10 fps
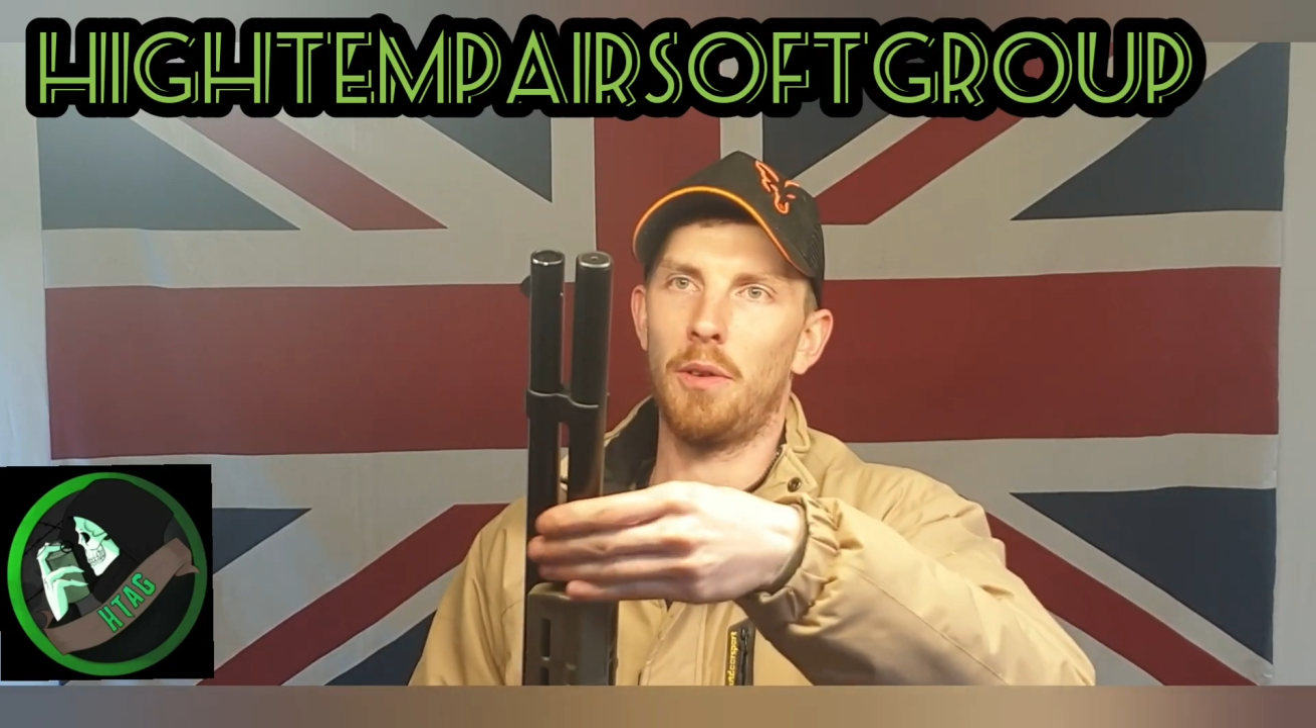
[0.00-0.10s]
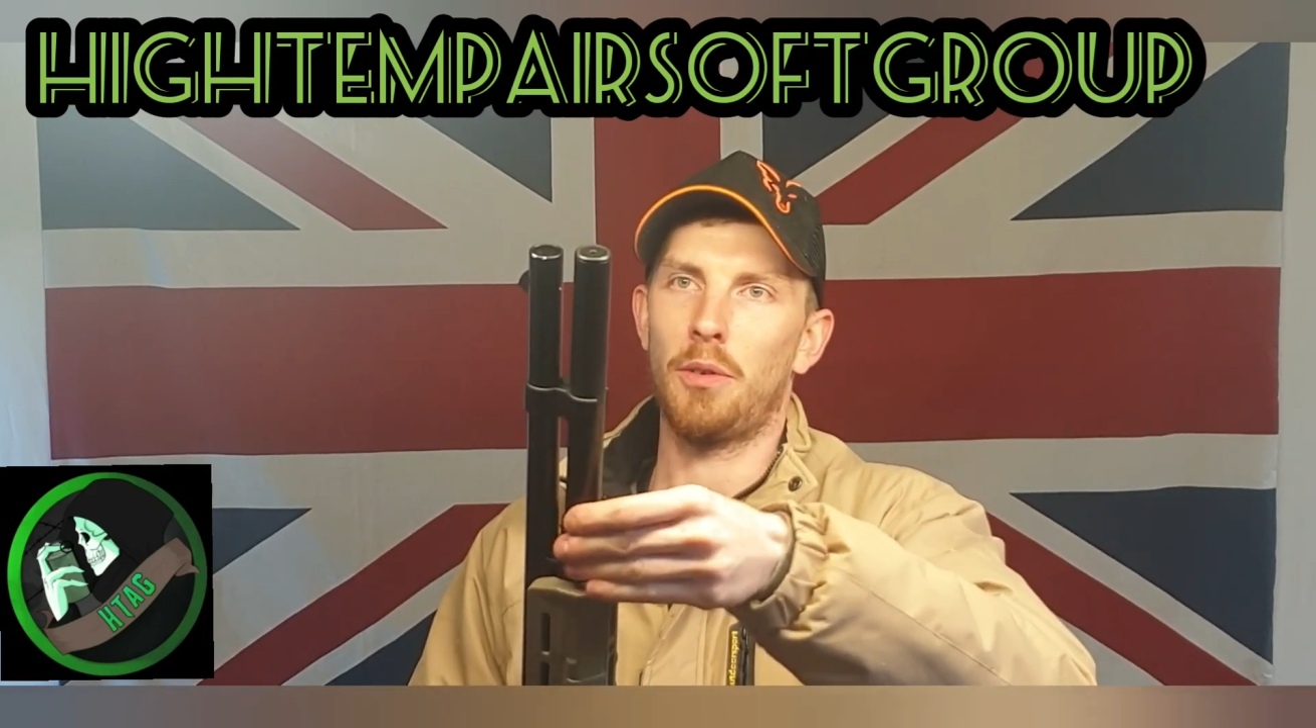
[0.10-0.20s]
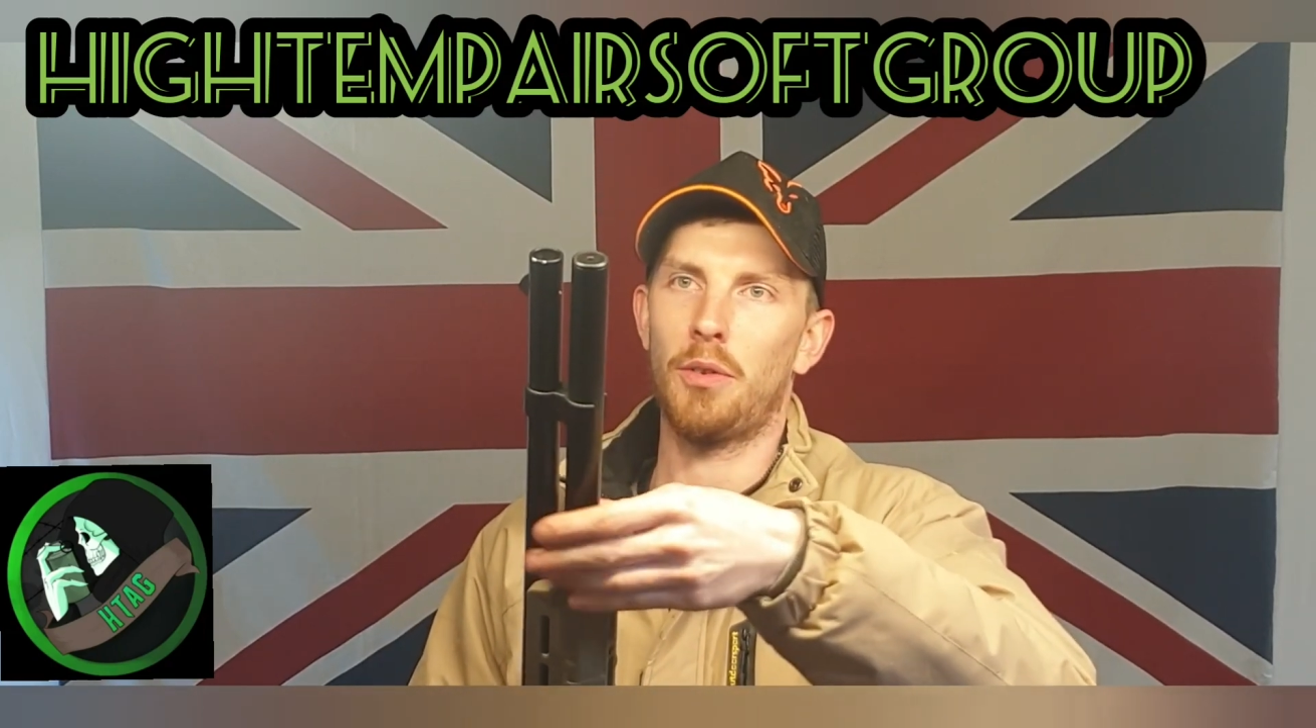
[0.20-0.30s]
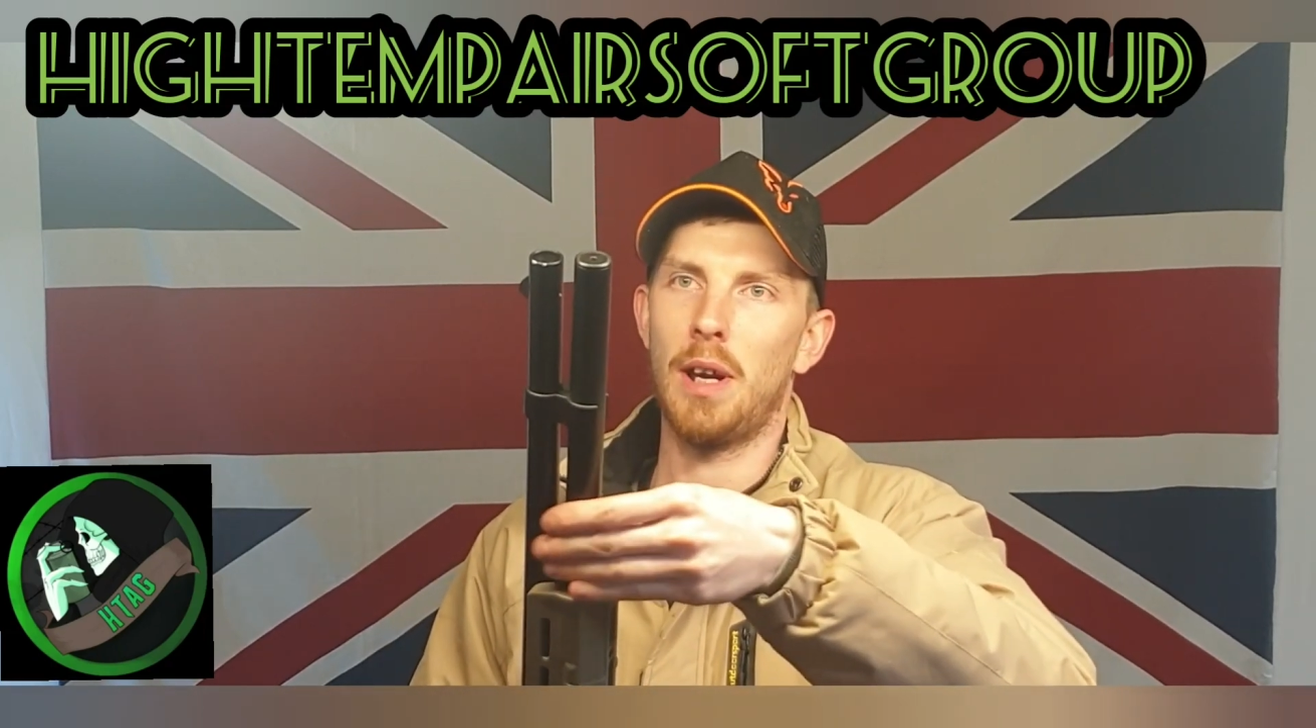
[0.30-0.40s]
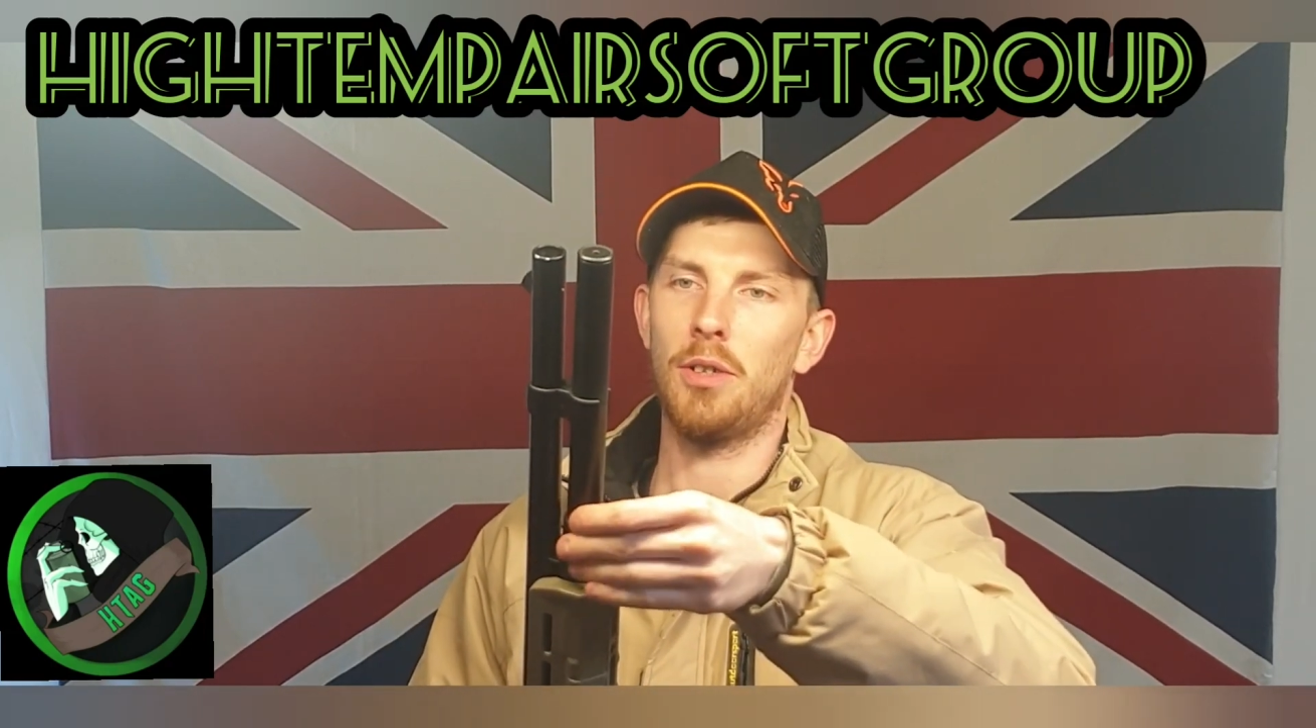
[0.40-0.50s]

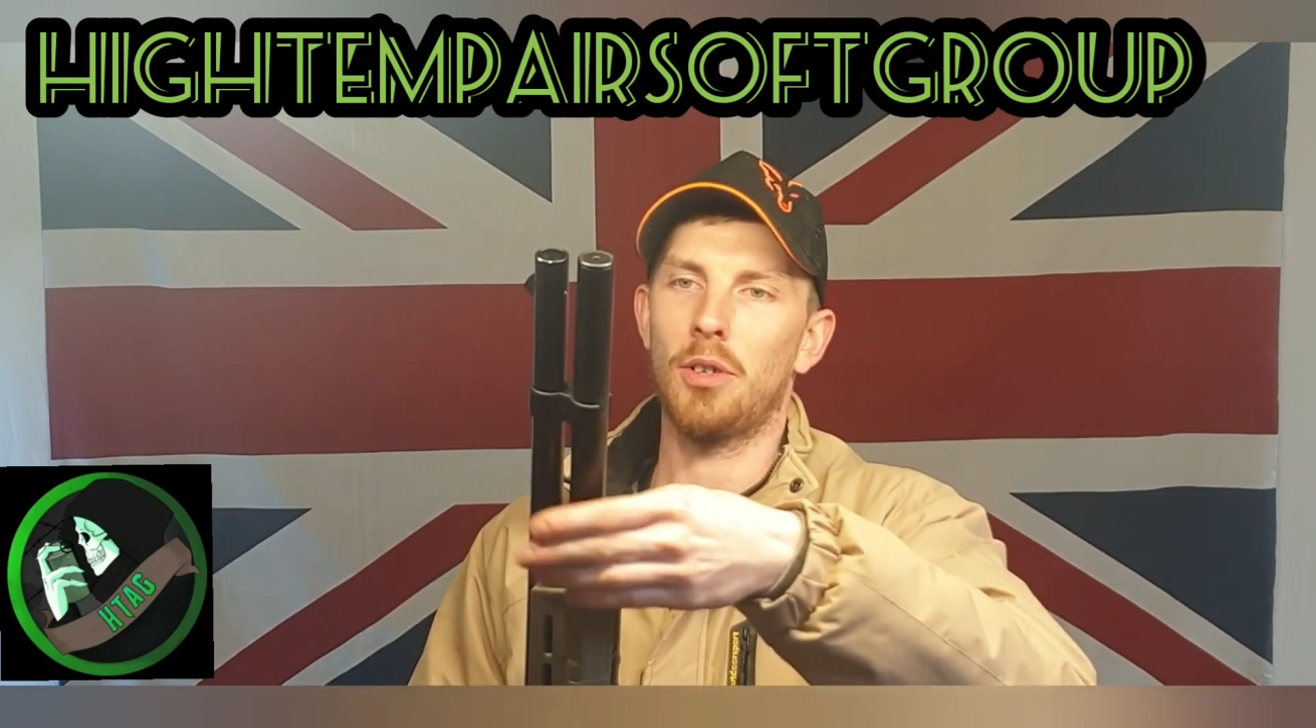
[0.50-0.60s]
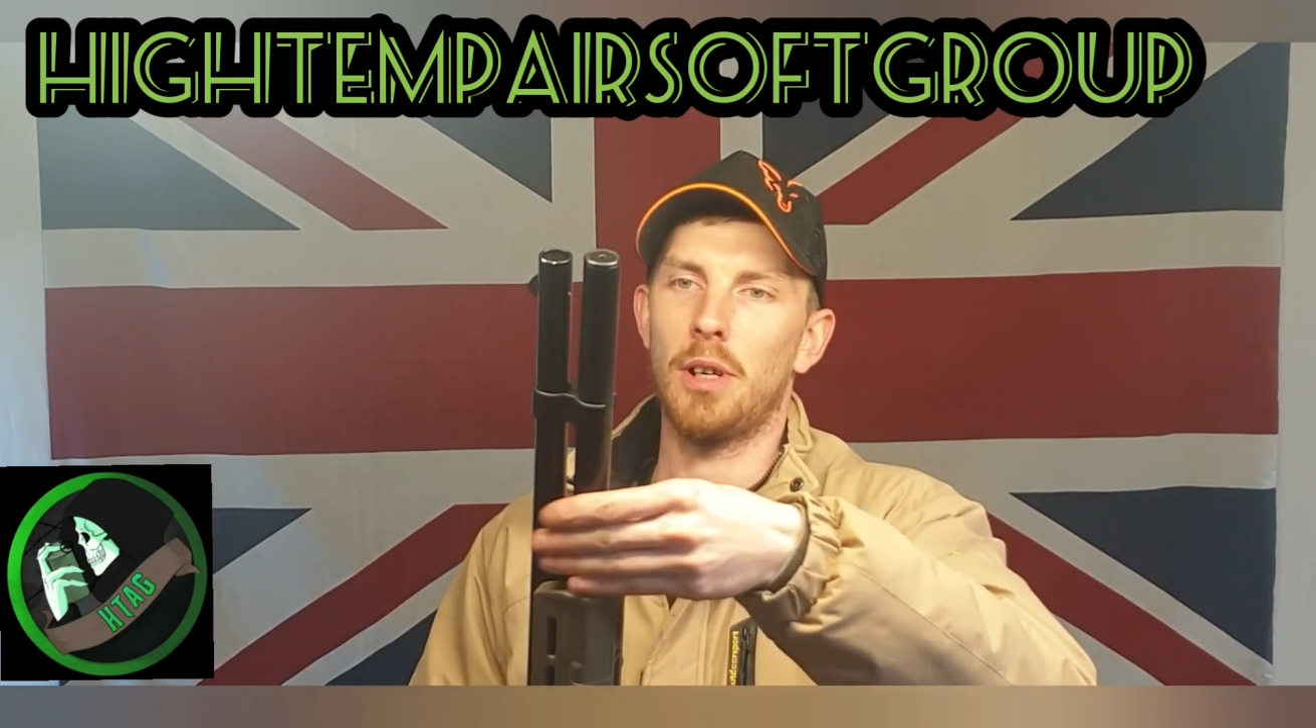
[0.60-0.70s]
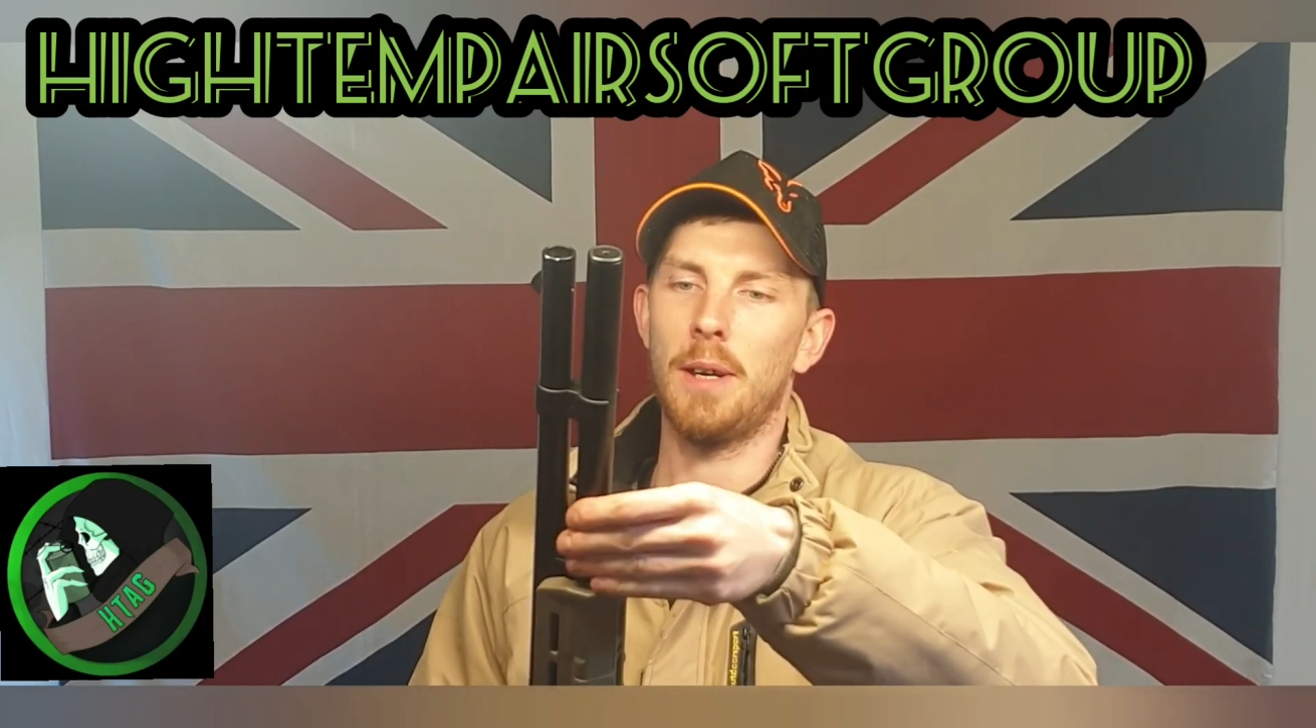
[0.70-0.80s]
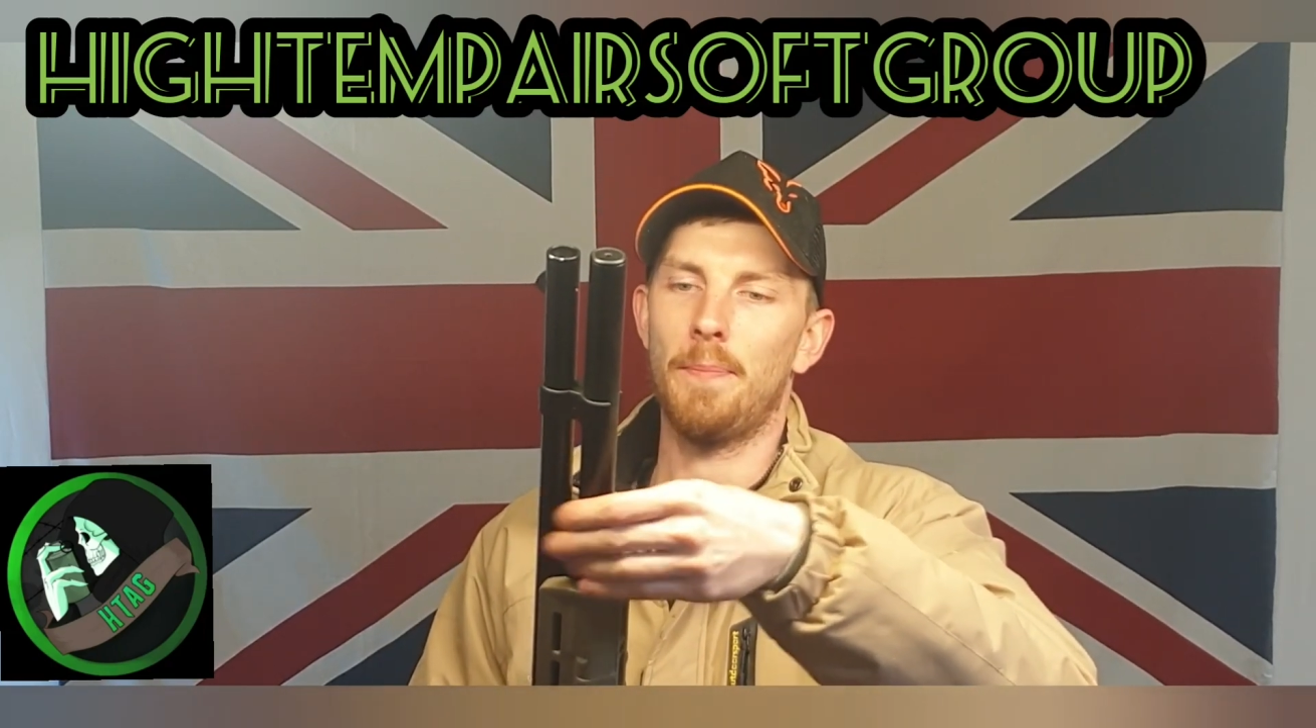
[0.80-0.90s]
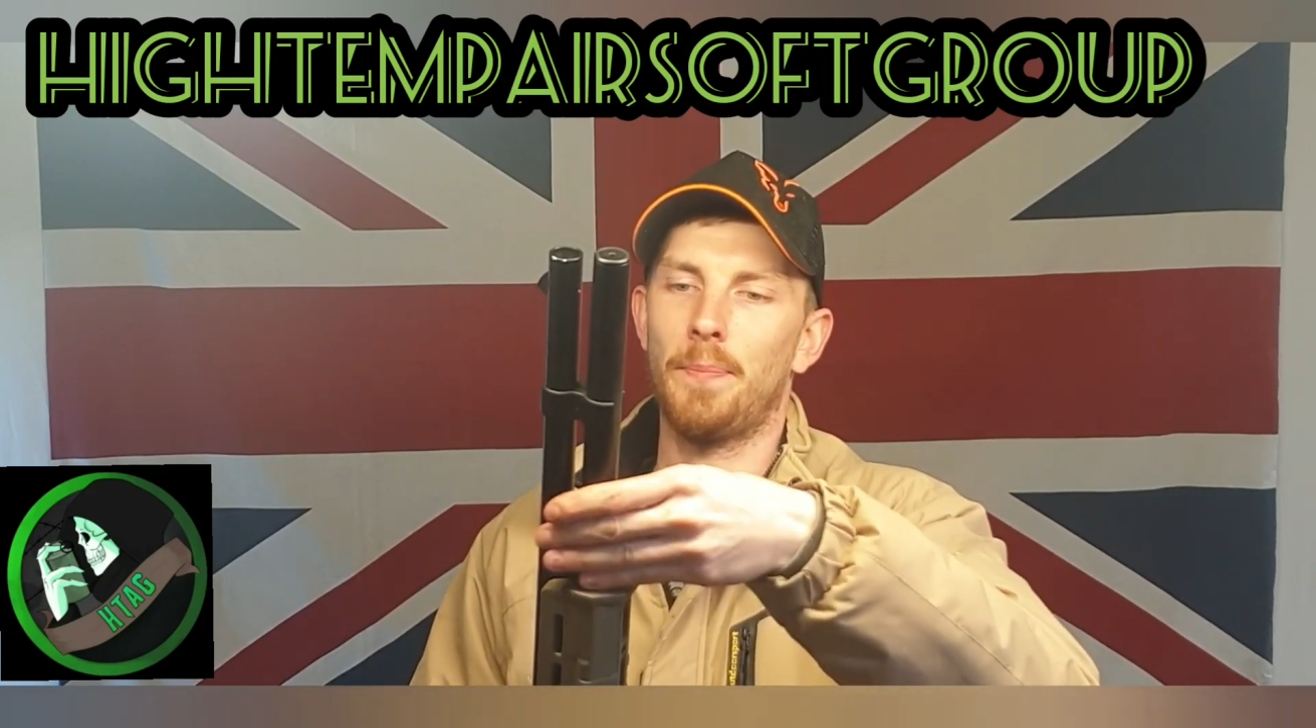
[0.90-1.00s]
threads on it,